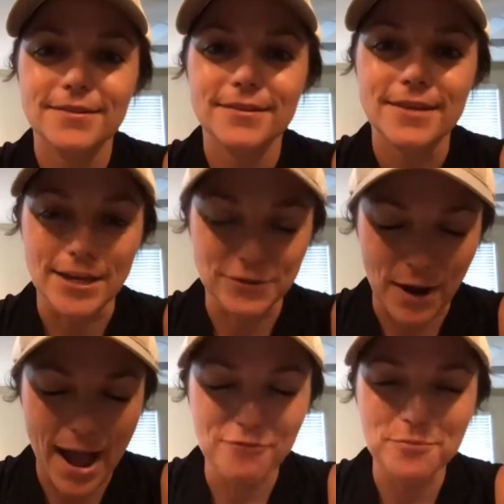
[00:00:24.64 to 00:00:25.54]
Thanks for
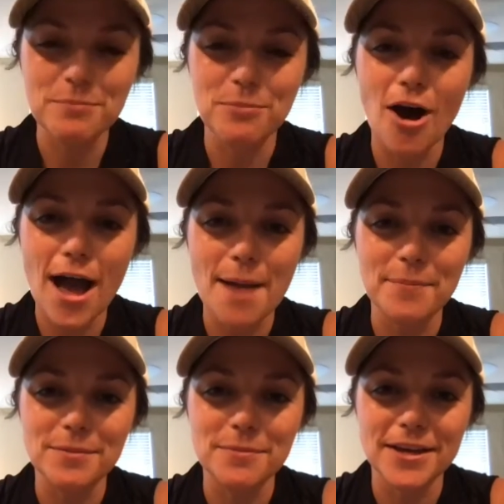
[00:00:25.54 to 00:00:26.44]
having me, Paul. Happy
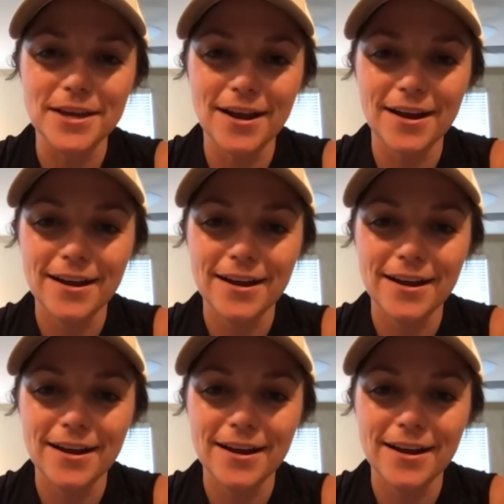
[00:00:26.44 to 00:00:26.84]
to be here.